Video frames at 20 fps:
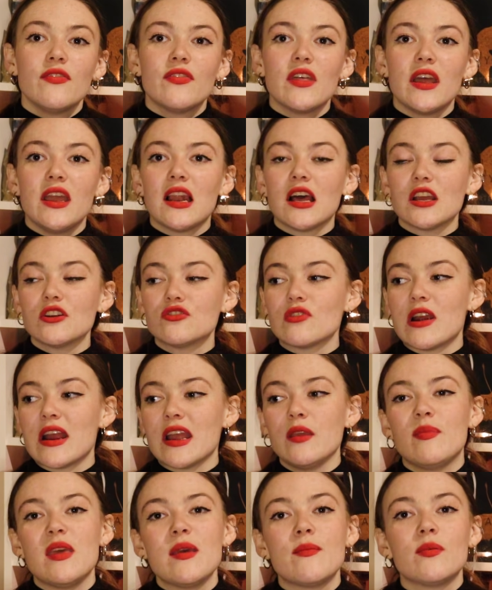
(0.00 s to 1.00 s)
they like
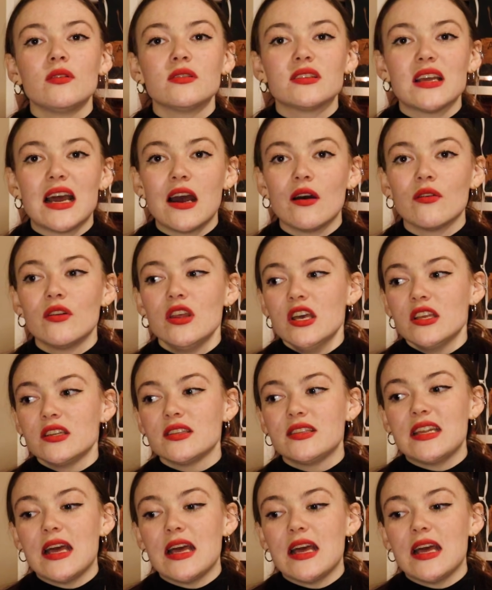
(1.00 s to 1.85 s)
dragging people down to